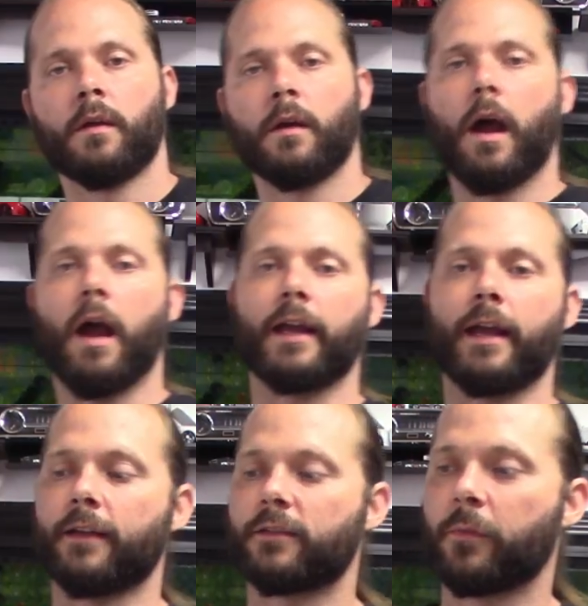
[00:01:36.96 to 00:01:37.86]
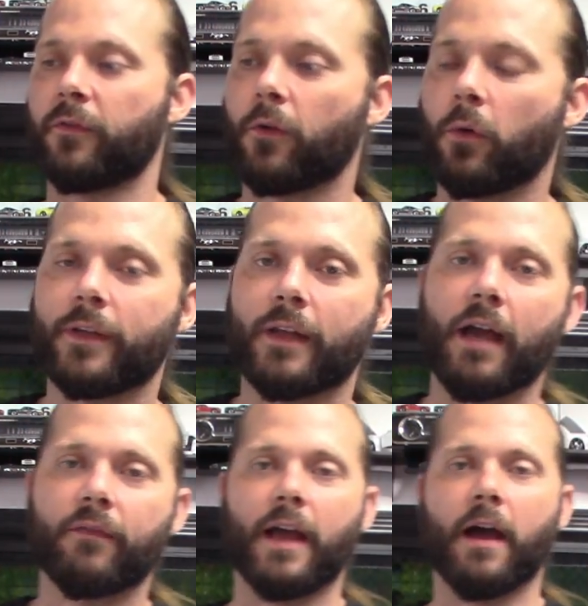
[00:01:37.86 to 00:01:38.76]
All right, guys, so before we
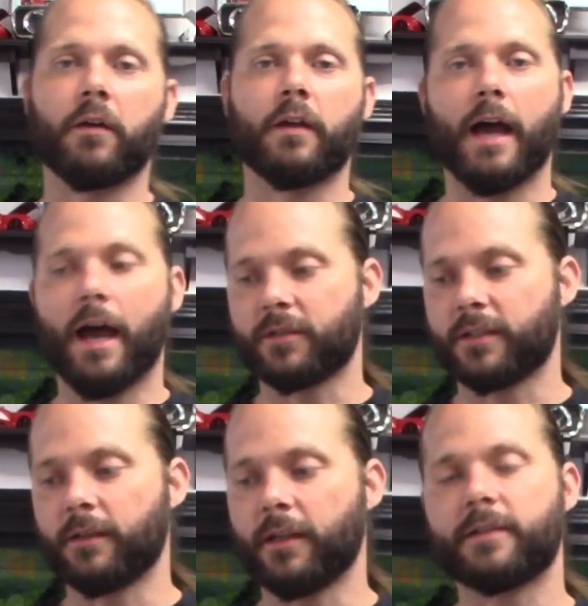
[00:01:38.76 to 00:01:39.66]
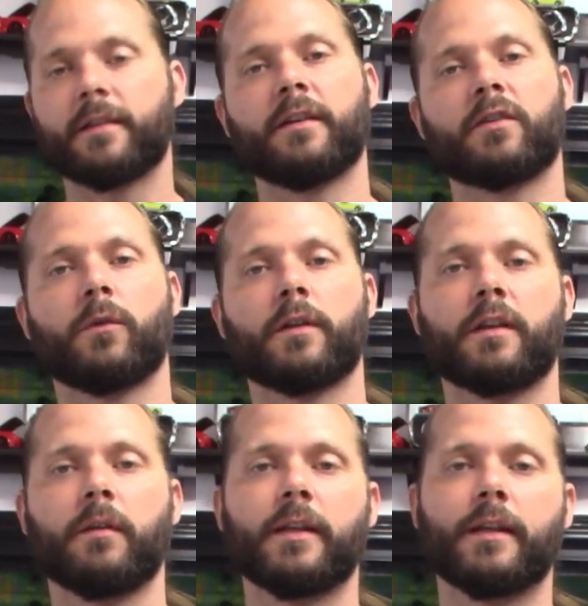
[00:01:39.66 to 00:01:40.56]
dive down, obviously links to this one's
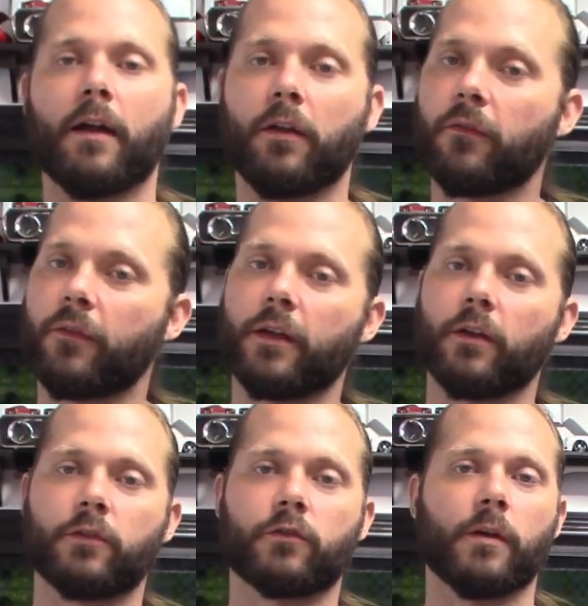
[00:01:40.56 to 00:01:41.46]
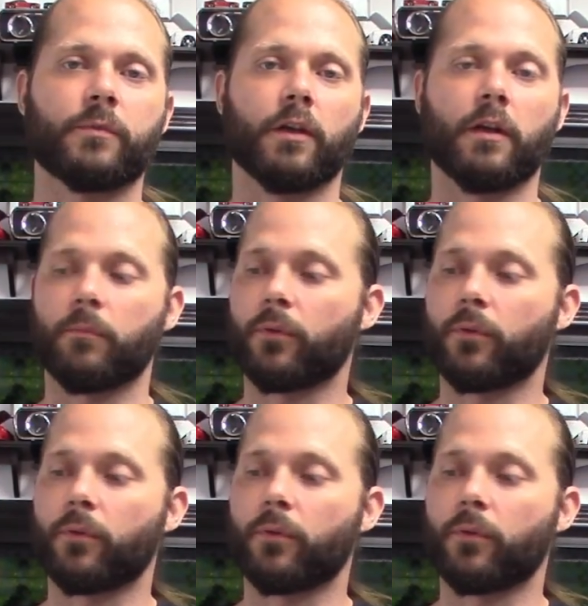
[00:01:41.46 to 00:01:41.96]
gonna be down in the video description.